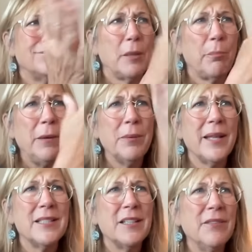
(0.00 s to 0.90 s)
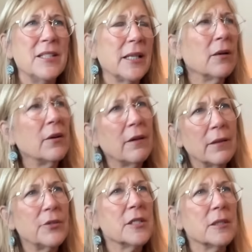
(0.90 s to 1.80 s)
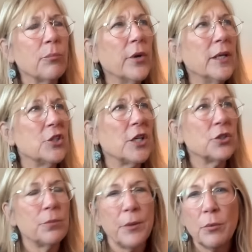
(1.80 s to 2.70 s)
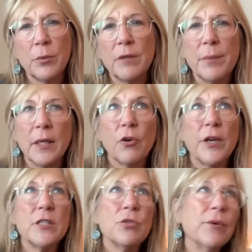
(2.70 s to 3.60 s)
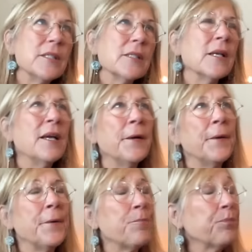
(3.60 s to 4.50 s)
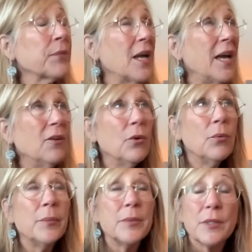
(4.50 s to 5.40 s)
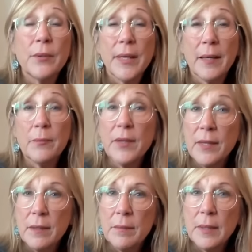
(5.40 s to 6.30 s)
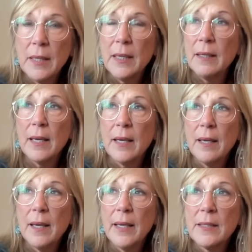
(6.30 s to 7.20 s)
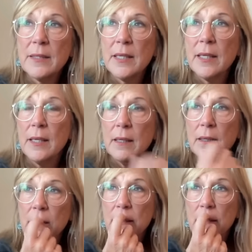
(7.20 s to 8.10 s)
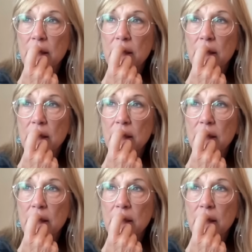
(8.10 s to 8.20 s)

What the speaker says: the people on TV saying, oh, they're disappointed. Josh Shapiro would have been a great choice. I don't know what was going on with him, and I guess he